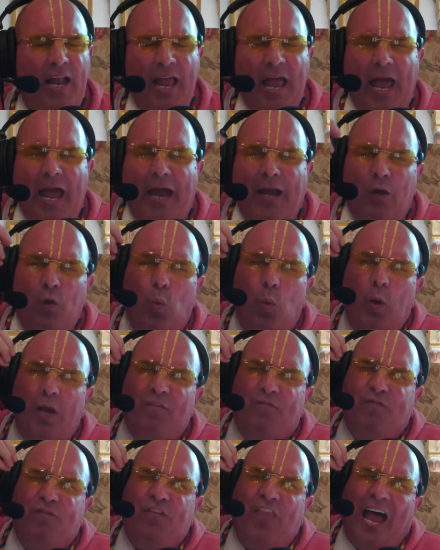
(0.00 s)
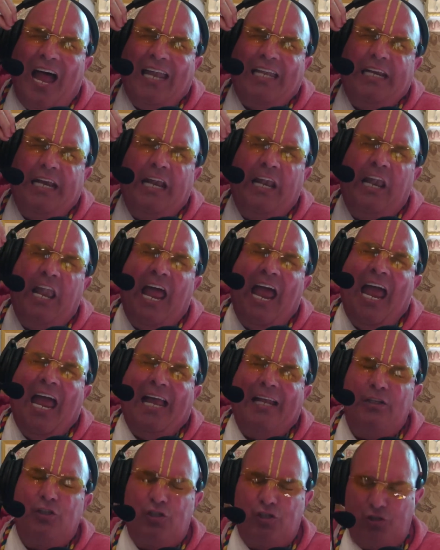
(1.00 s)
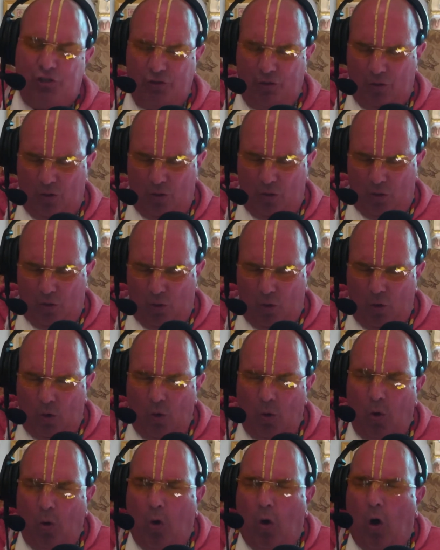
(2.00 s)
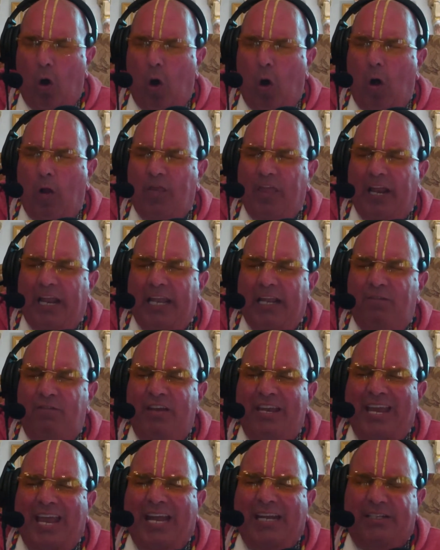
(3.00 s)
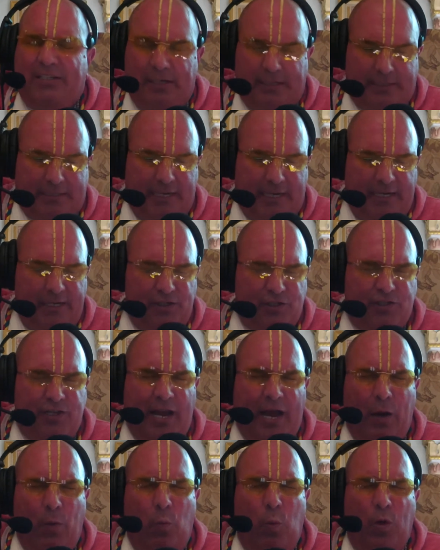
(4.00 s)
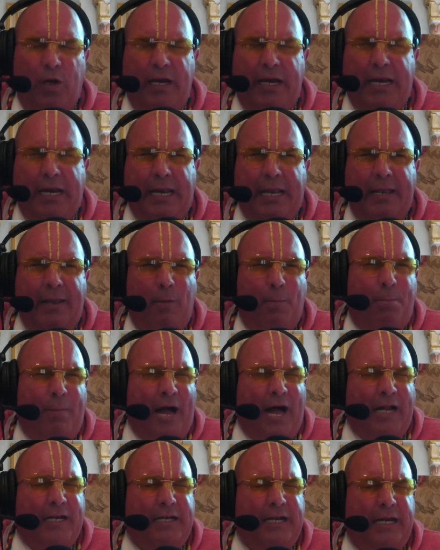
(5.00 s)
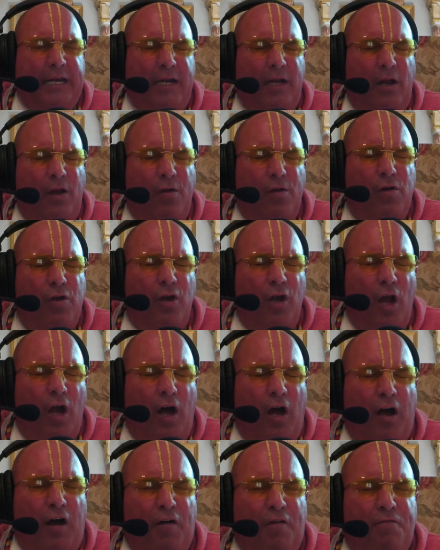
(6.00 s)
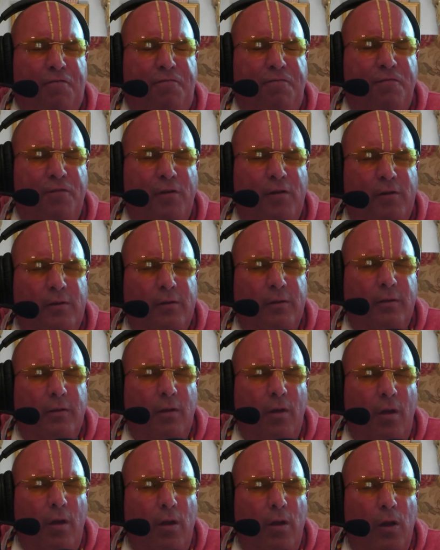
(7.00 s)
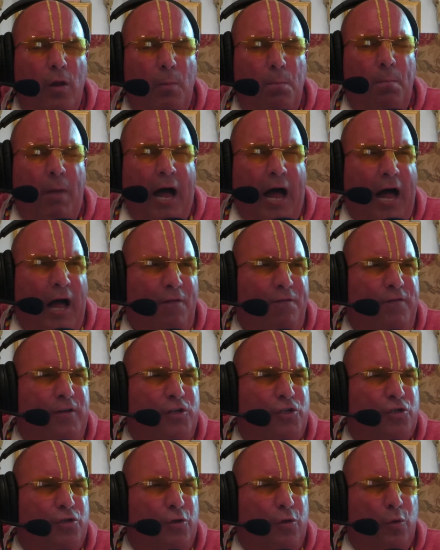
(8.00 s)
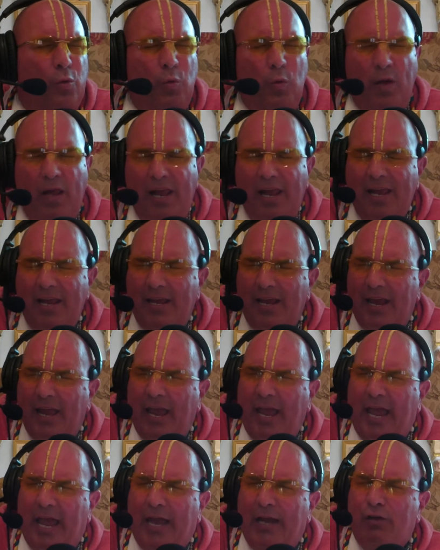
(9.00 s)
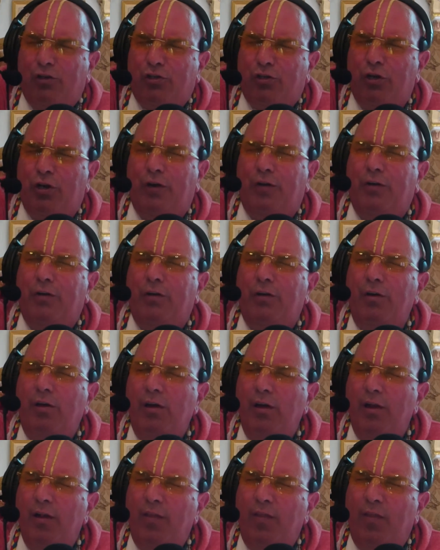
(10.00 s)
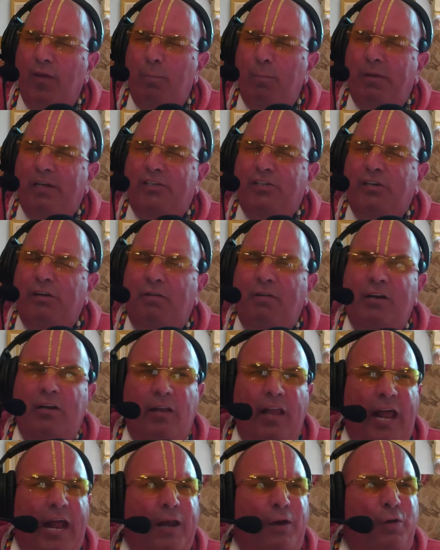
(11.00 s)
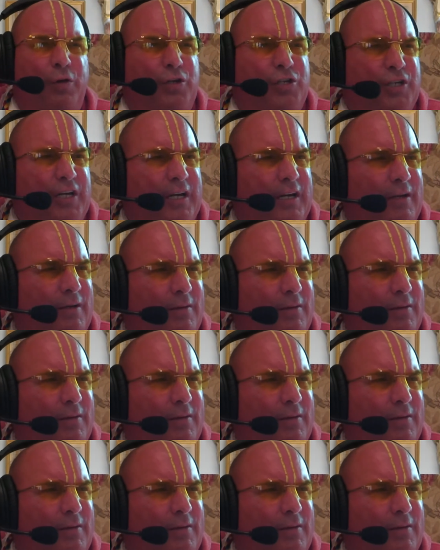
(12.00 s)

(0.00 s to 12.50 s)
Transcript: And with that glance, all the living entities that were in the body of Mahavishnu enter the material energy.